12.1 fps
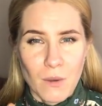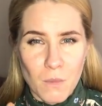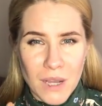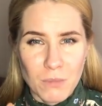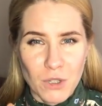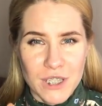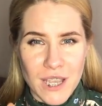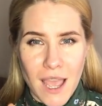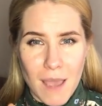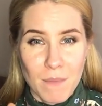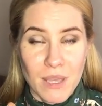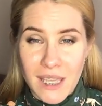One more
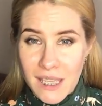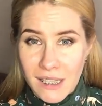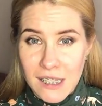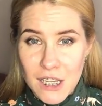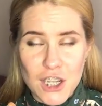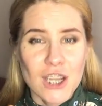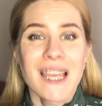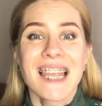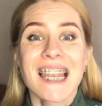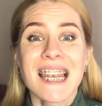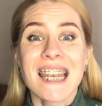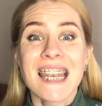time, English,
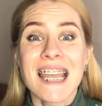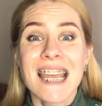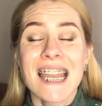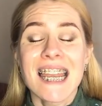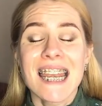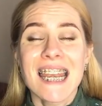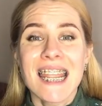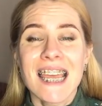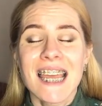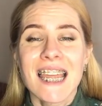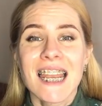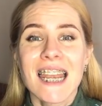n,
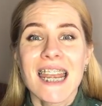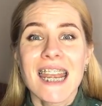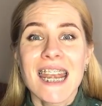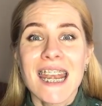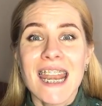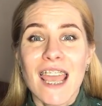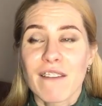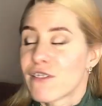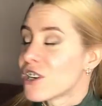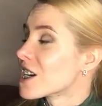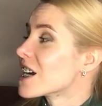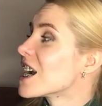n,
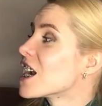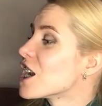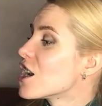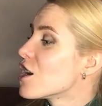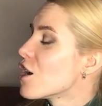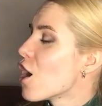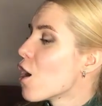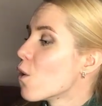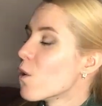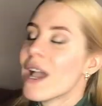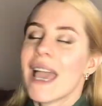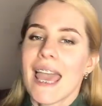never,
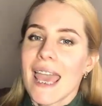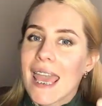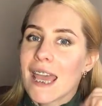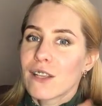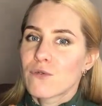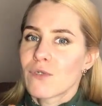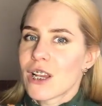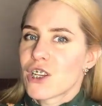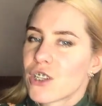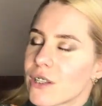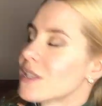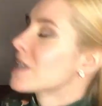no, and
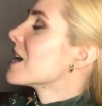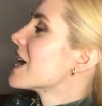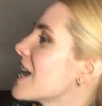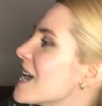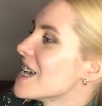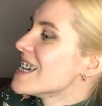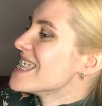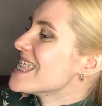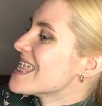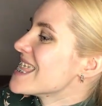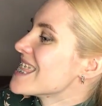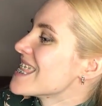Russian,
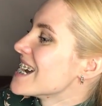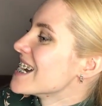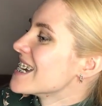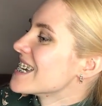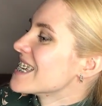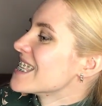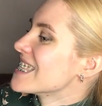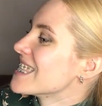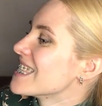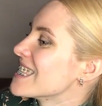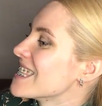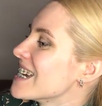n,
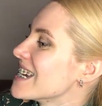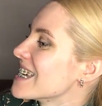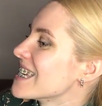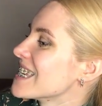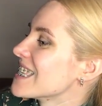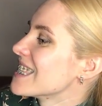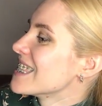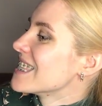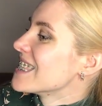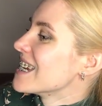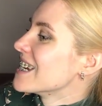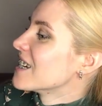n,
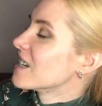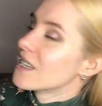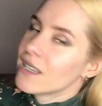n,